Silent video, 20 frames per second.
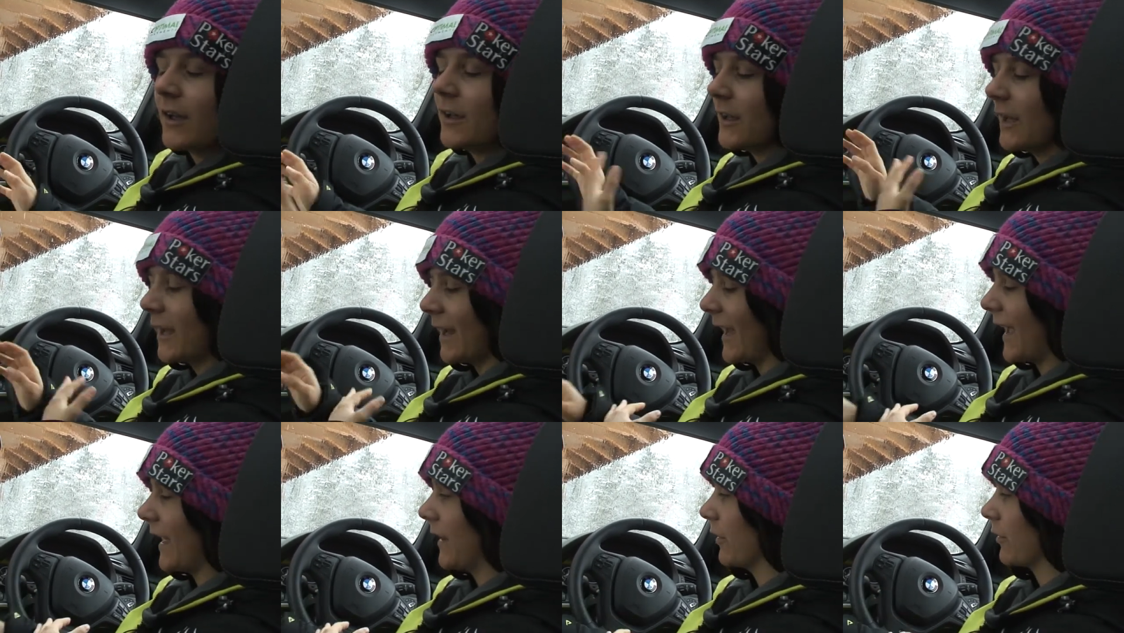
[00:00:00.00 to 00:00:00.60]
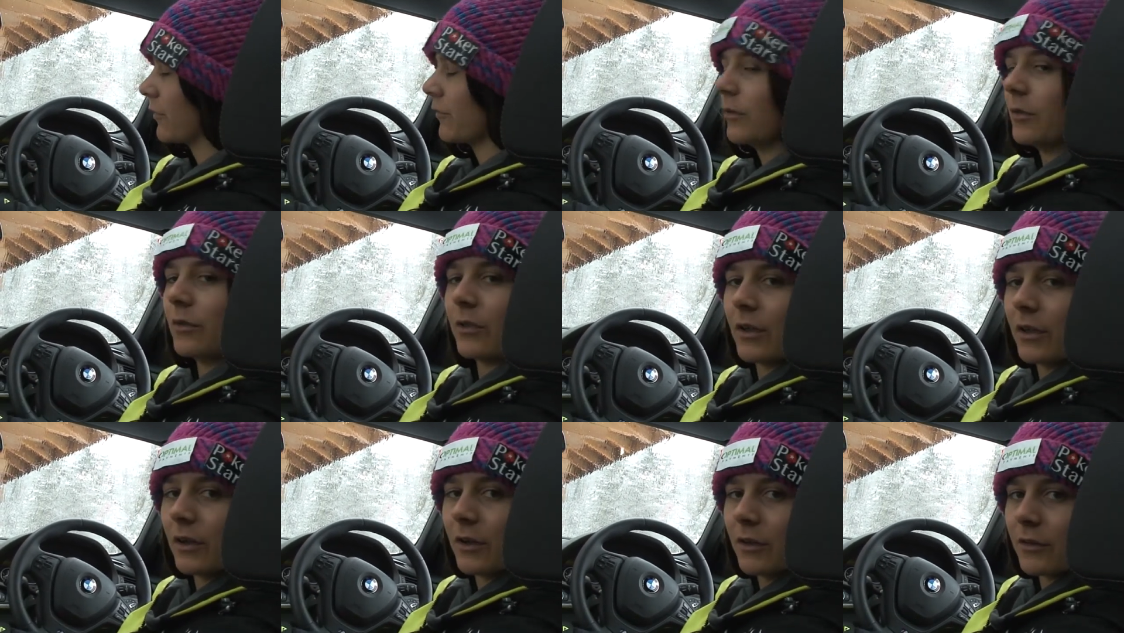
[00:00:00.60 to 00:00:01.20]
again through
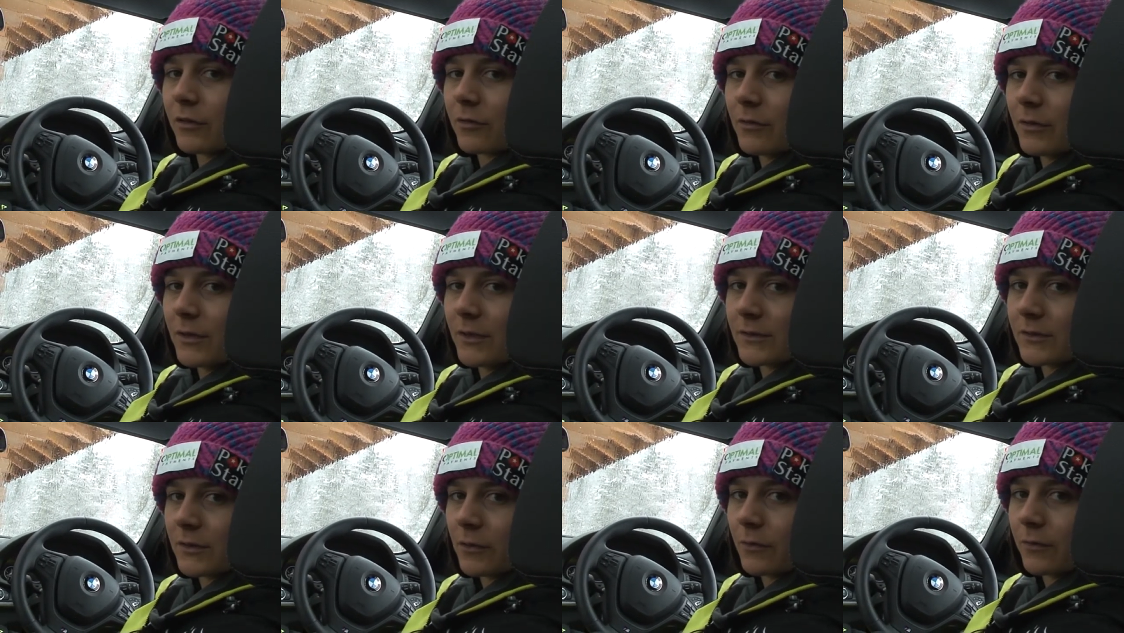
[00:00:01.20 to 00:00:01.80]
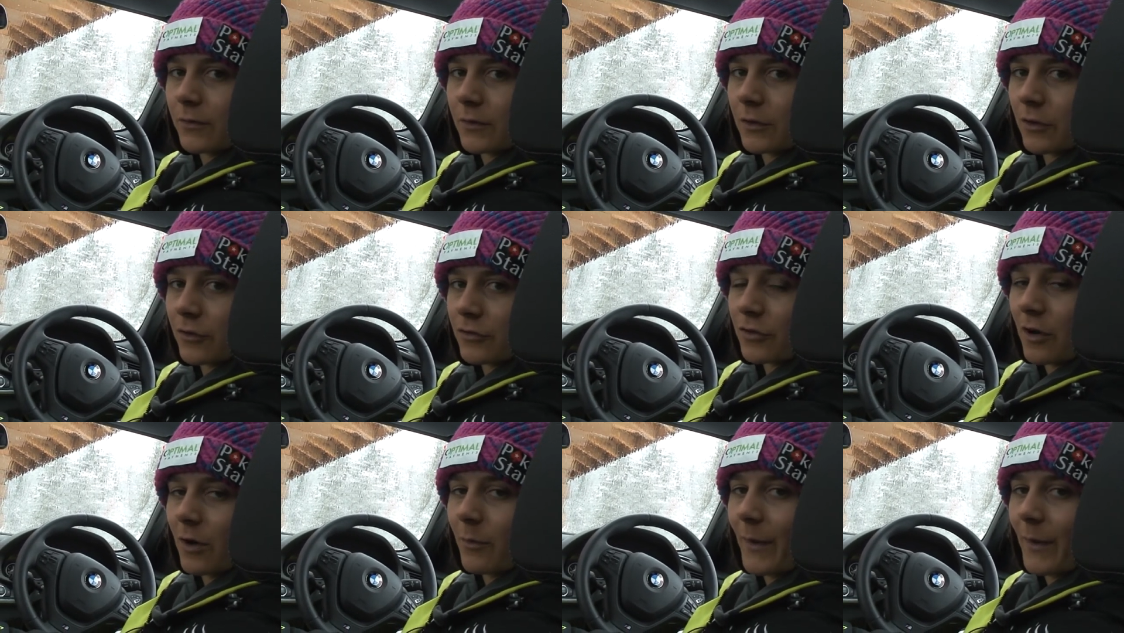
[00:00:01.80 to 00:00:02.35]
this sort of control